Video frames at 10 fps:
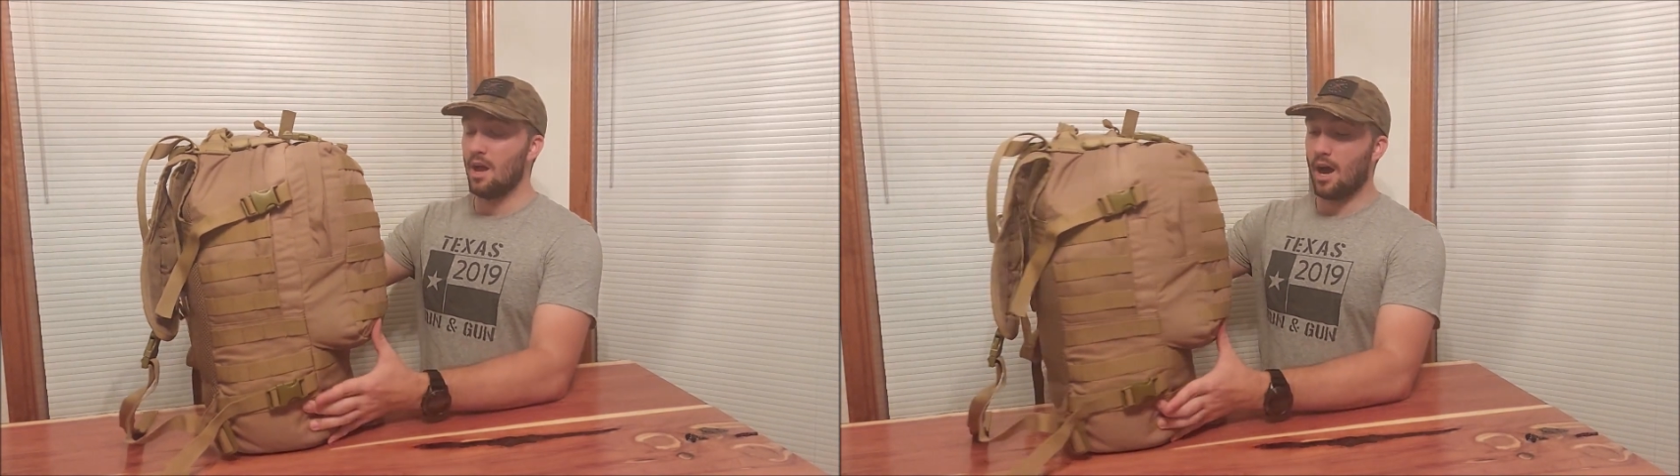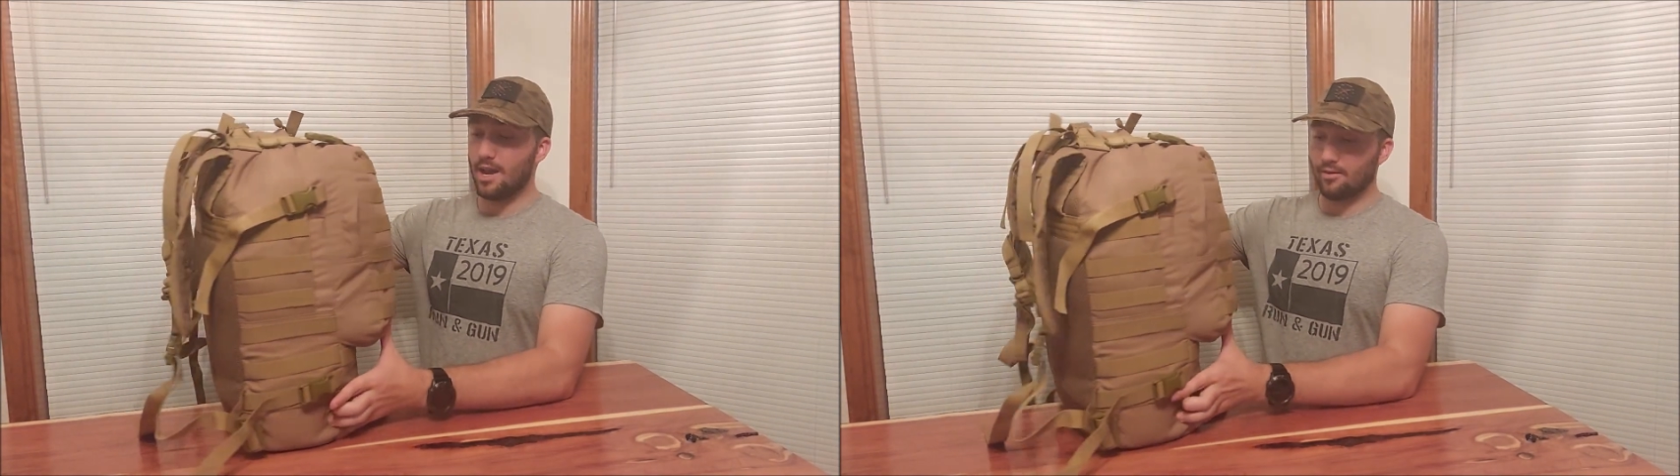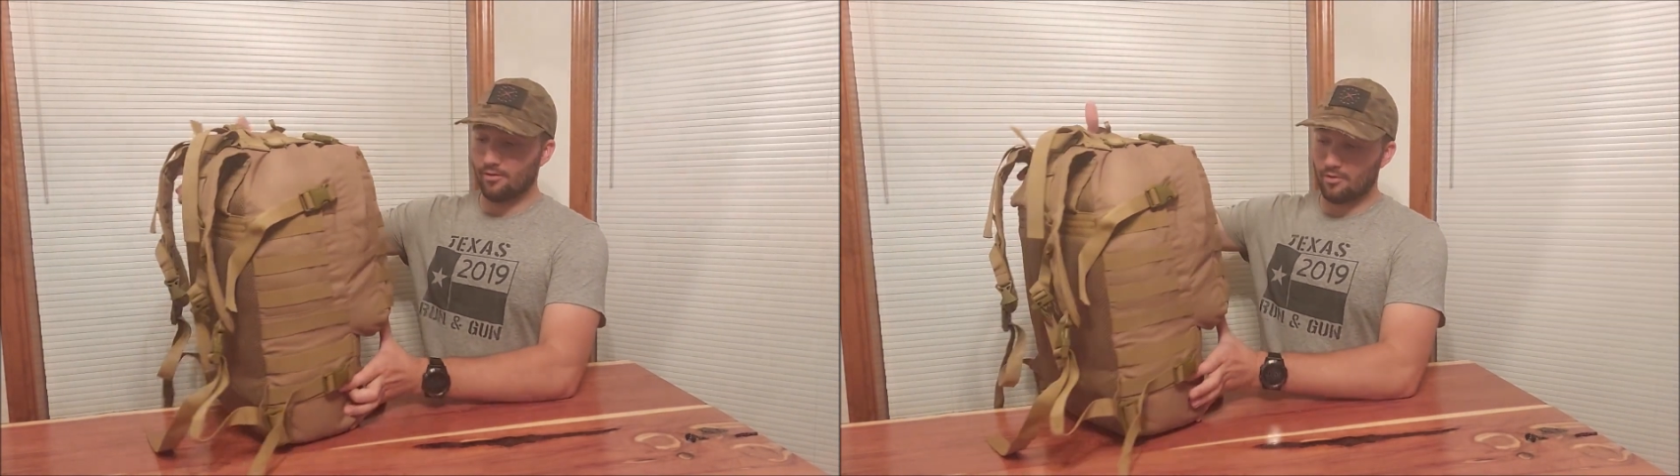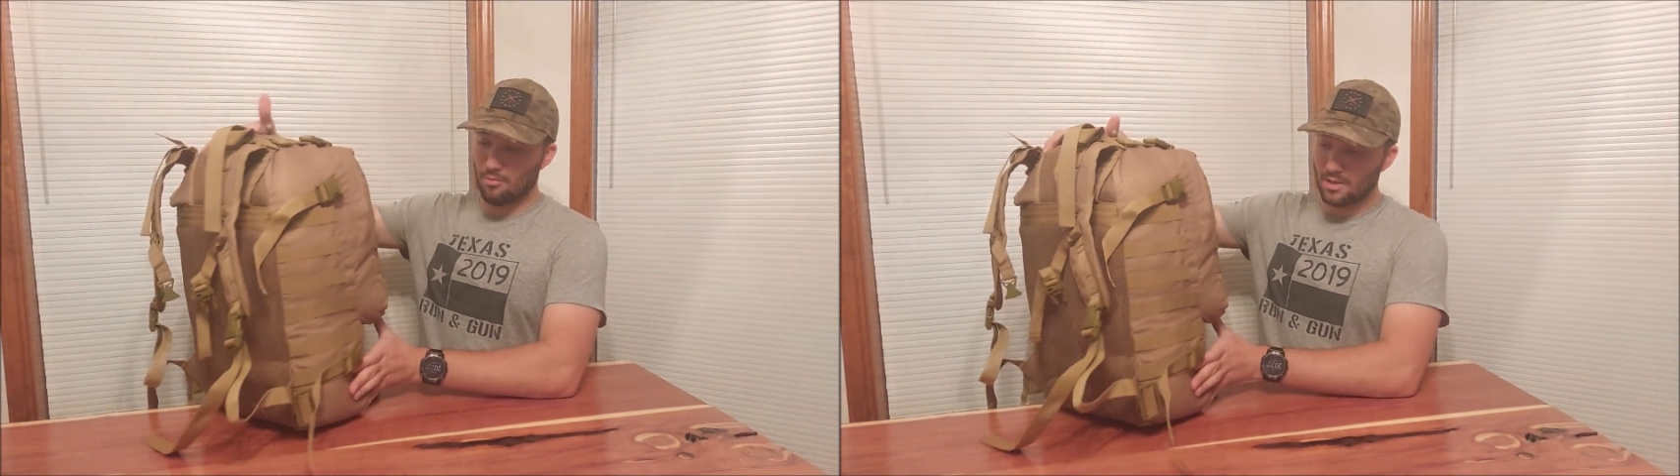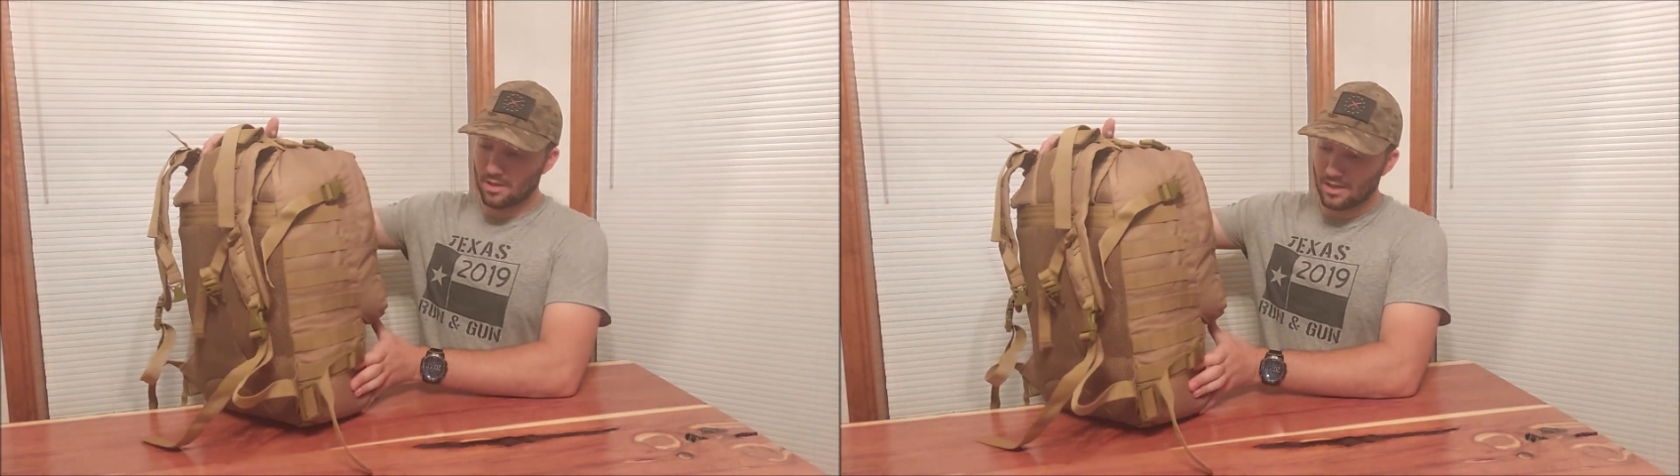I
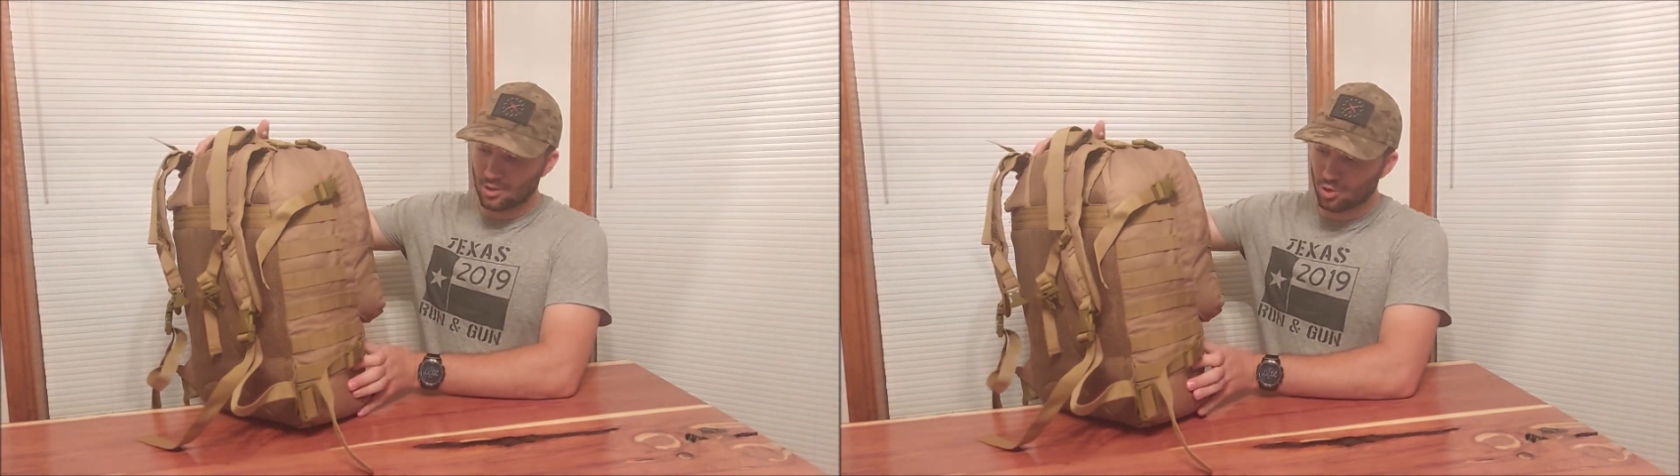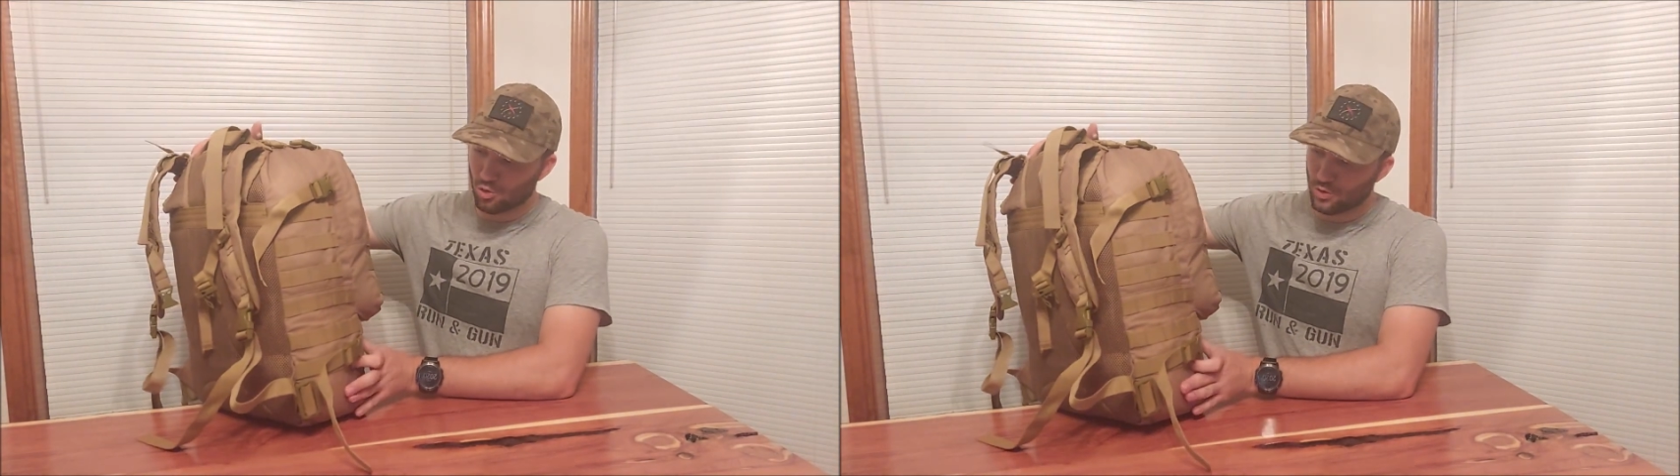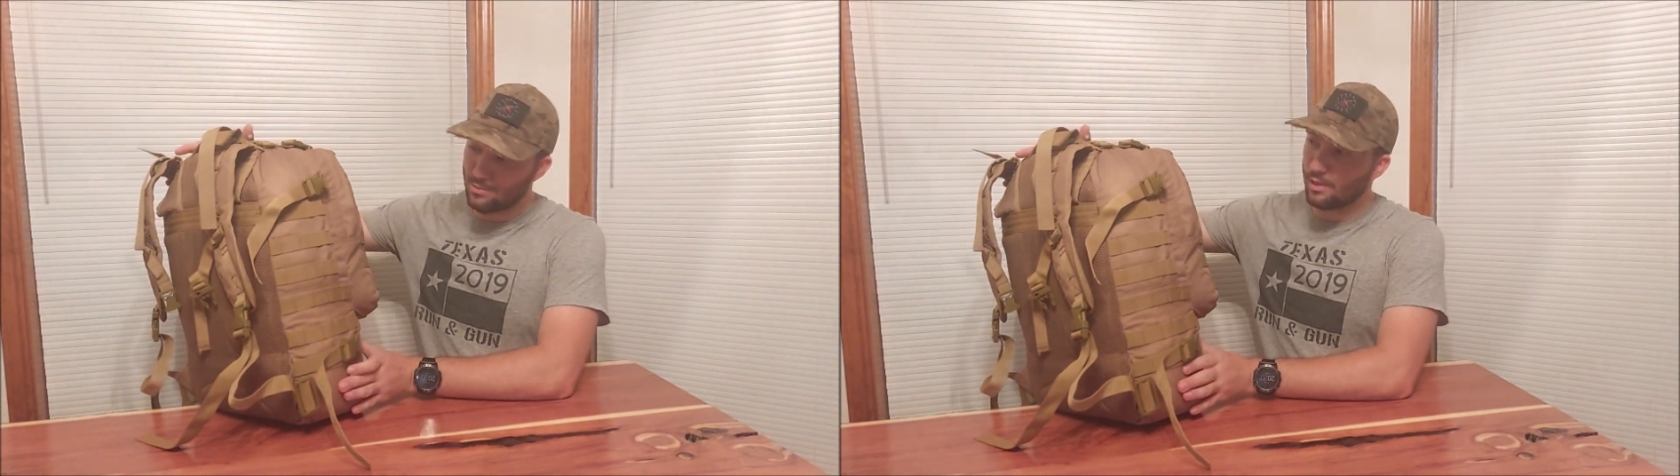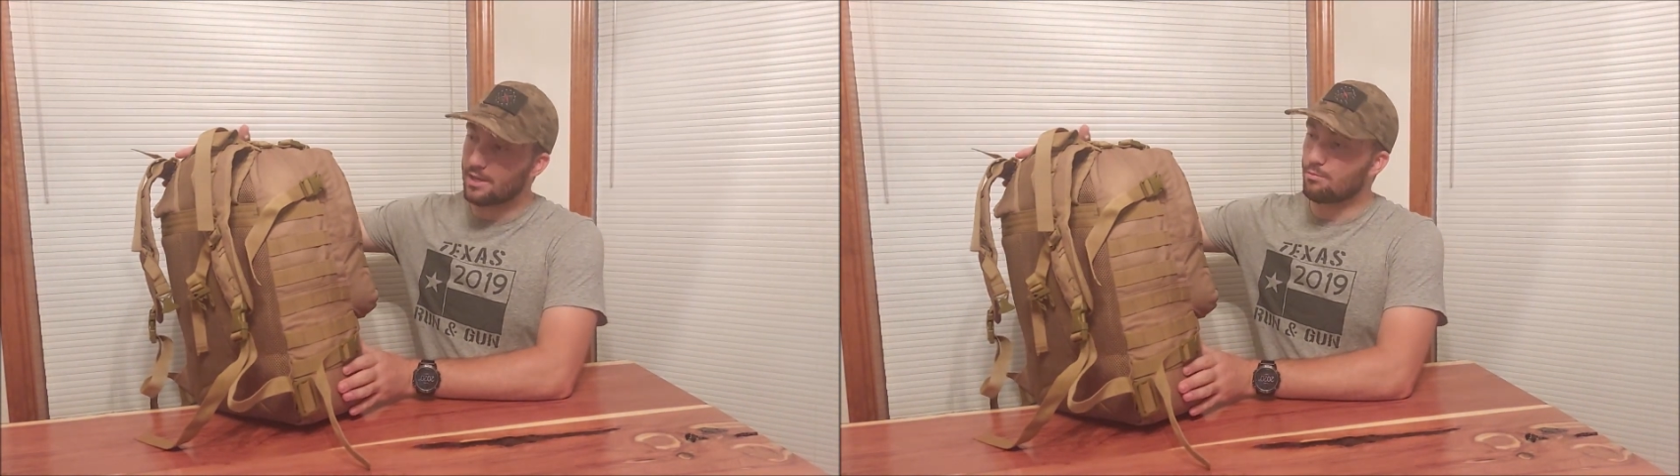have been extremely